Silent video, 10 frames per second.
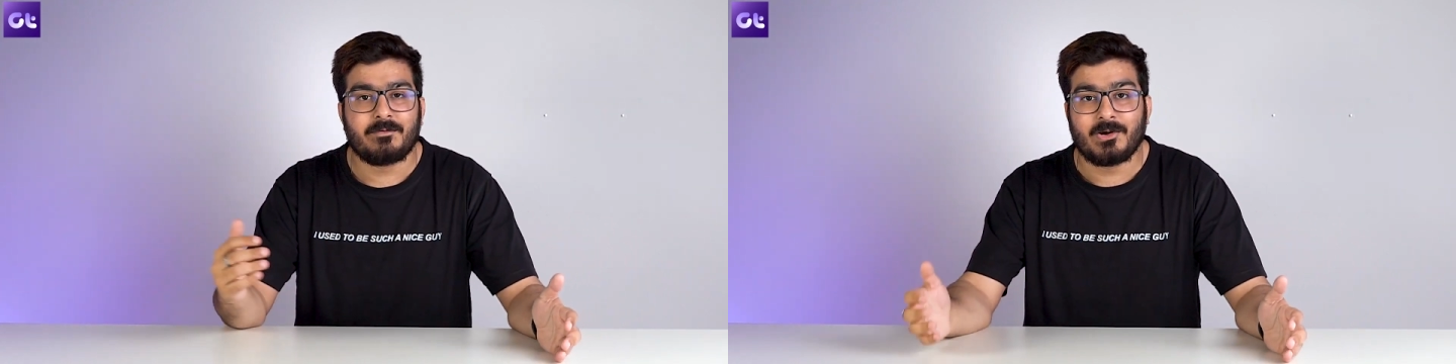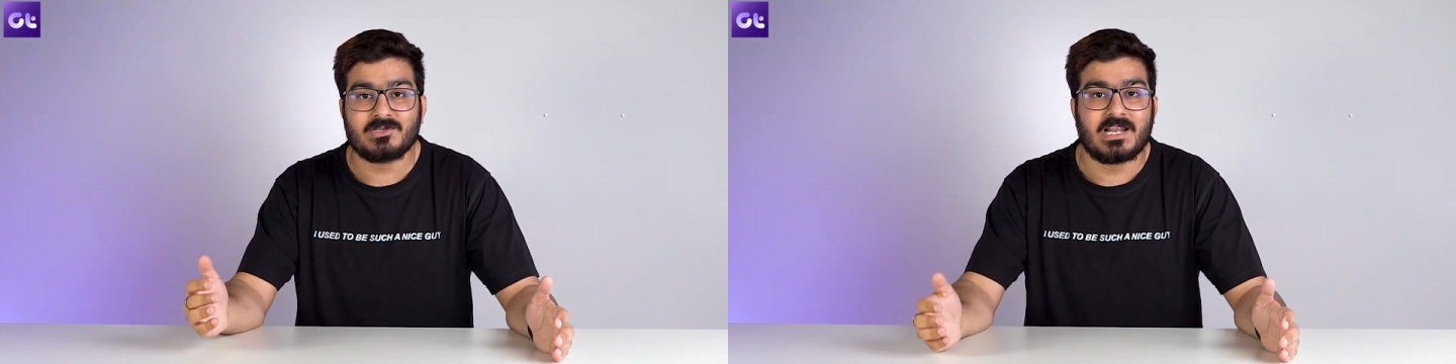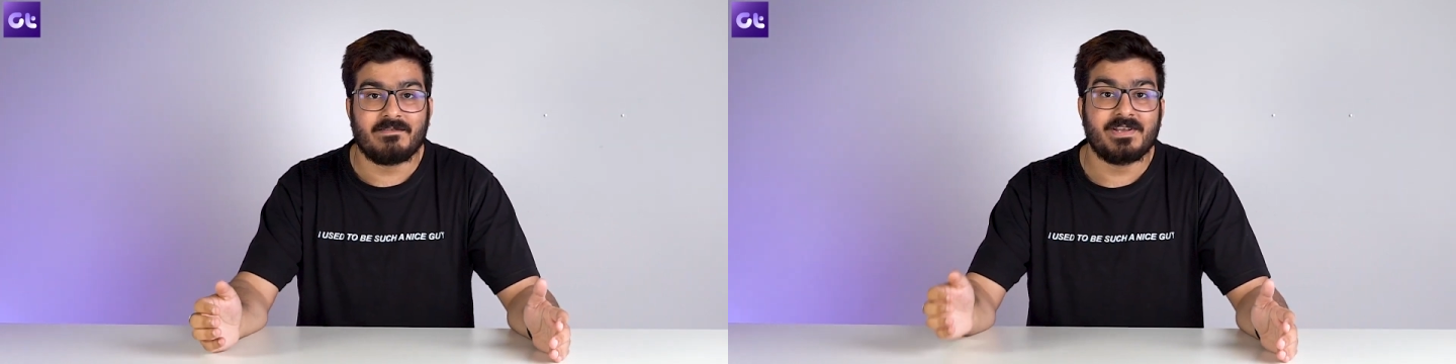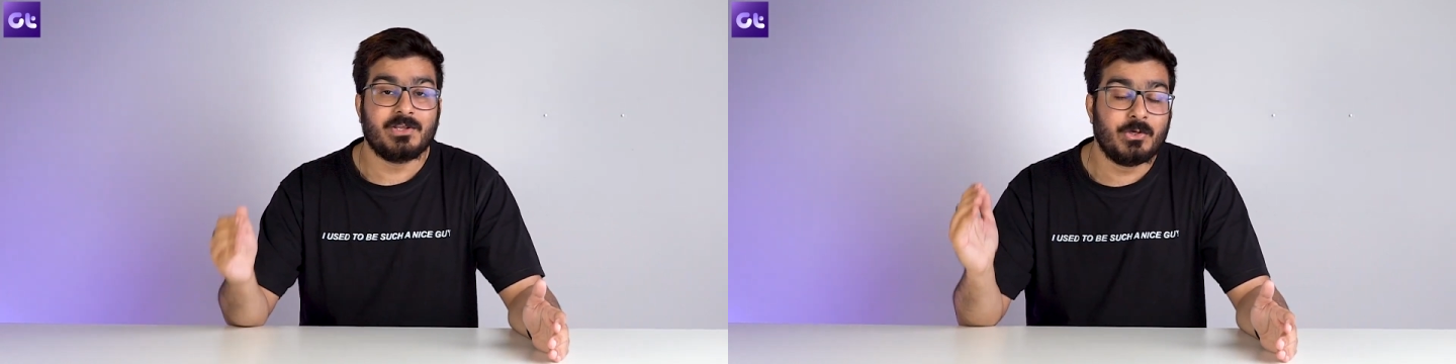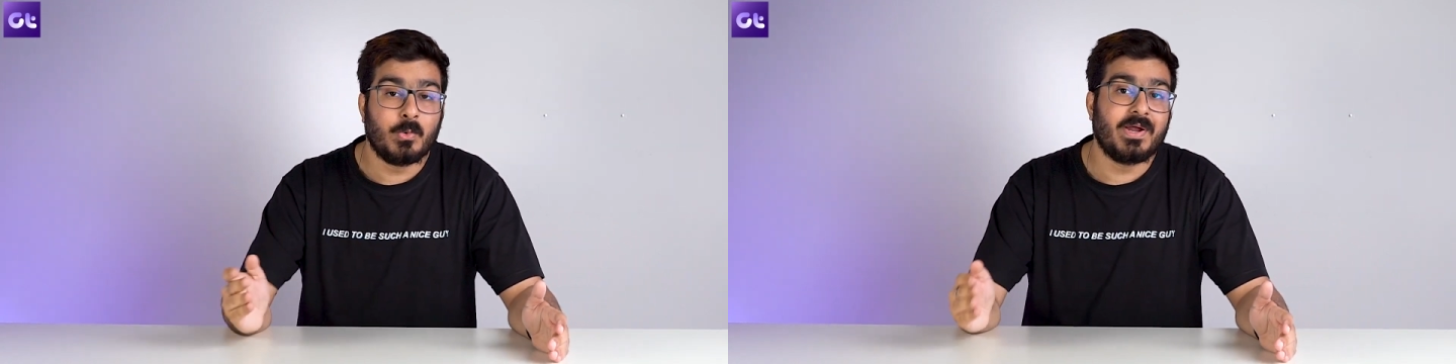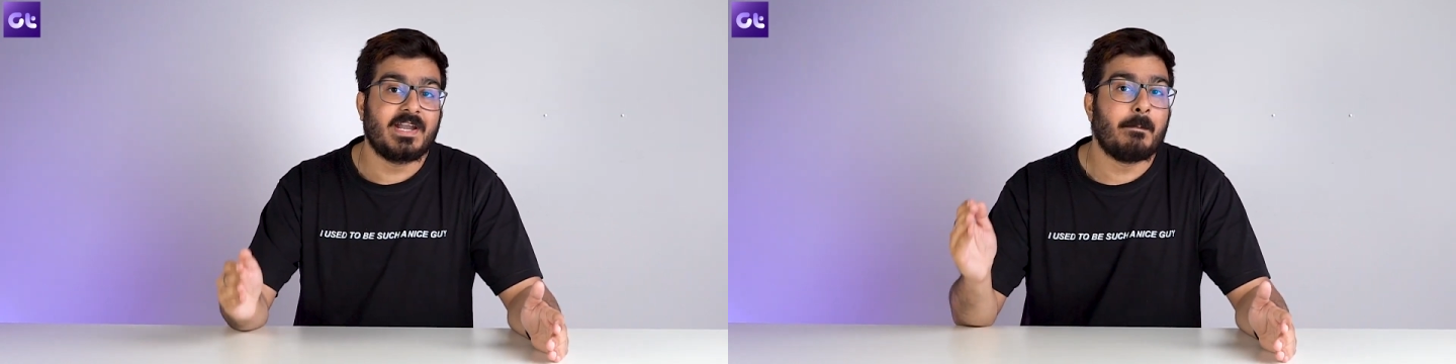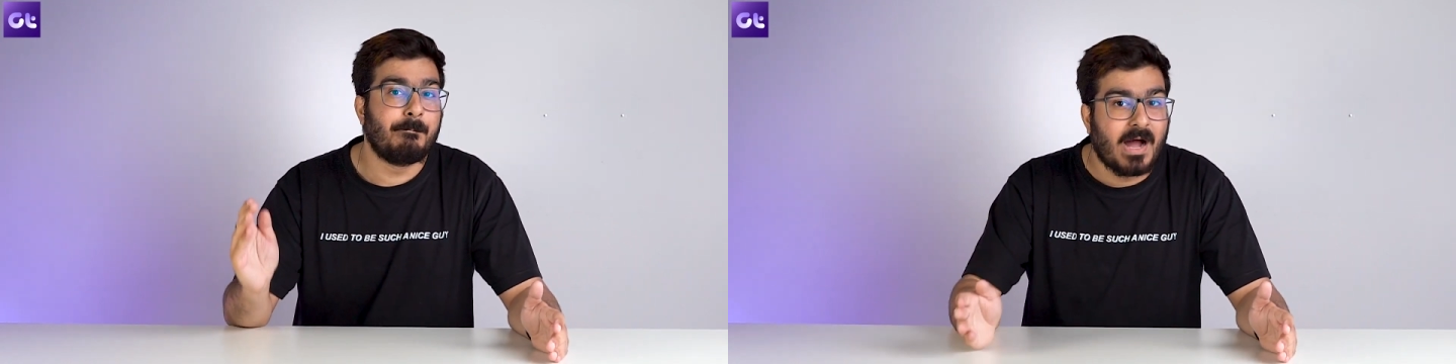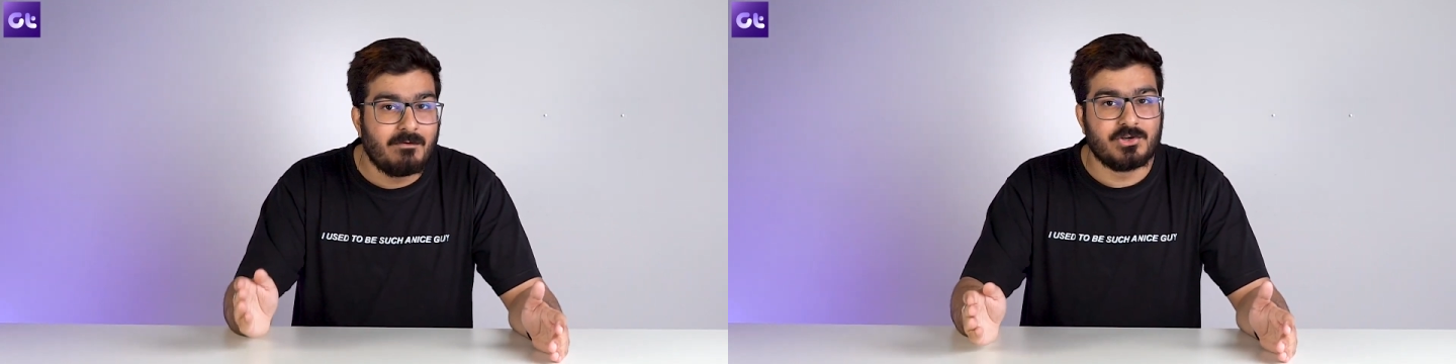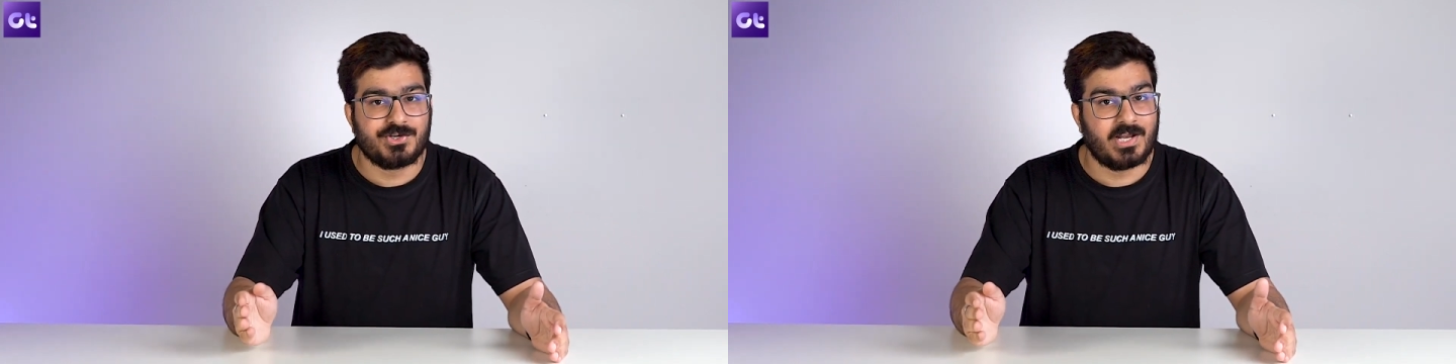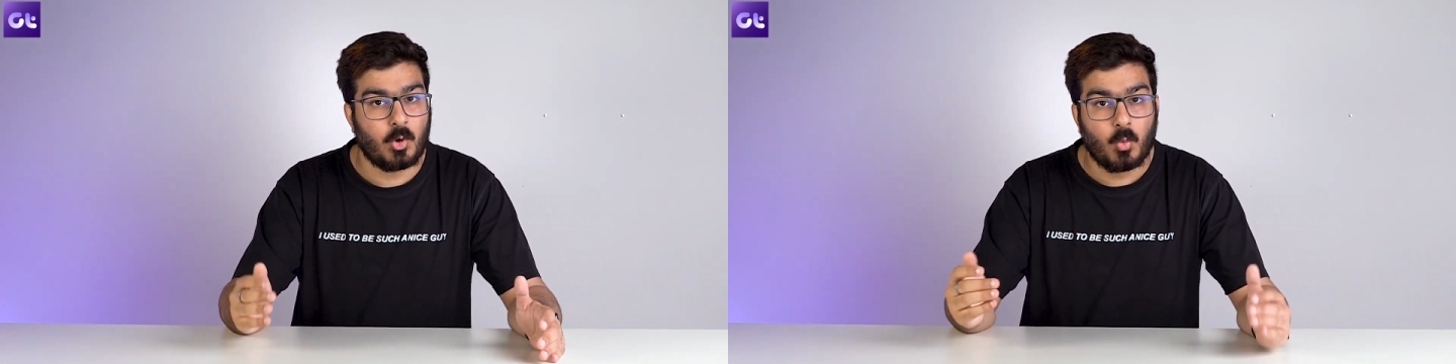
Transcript: and Windows 11, you get PowerShell,